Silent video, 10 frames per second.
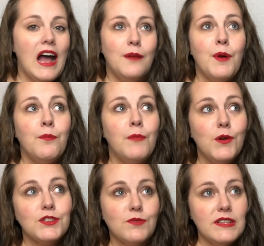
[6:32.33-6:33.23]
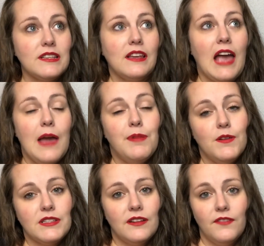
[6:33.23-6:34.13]
Most recently, I
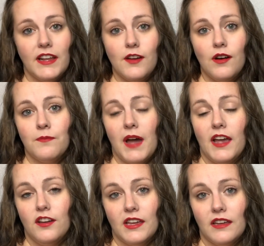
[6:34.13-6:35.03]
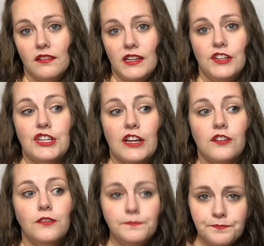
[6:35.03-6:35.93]
posted a video on my cooking and cleaning
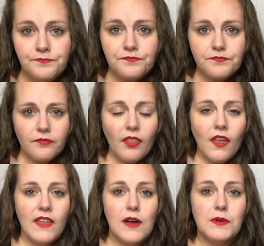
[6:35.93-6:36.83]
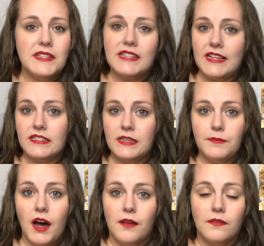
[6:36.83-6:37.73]
channel that was Instant
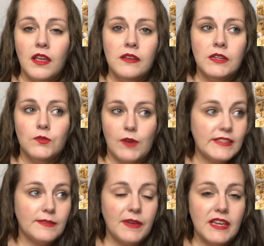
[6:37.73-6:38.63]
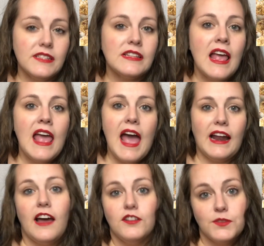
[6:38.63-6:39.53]
Pot recipes, and
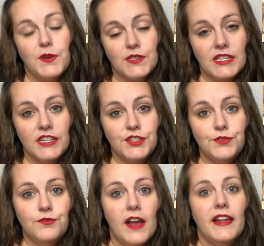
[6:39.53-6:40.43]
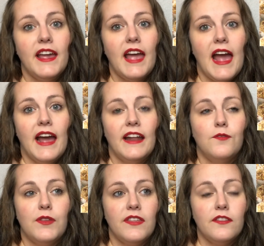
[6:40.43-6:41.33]
I also posted it to Reddit,
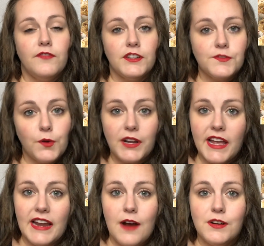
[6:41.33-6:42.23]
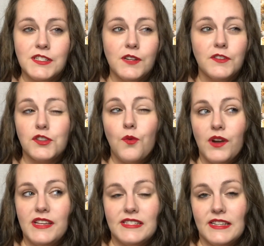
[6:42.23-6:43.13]
and within the first 48 hours, over
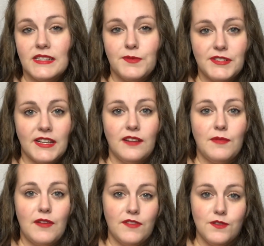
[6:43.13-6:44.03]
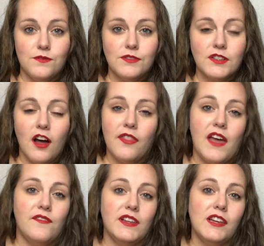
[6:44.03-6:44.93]
26% of my views on
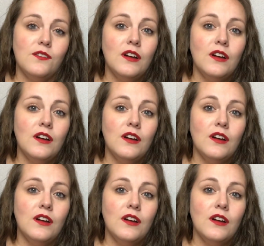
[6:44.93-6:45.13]
that video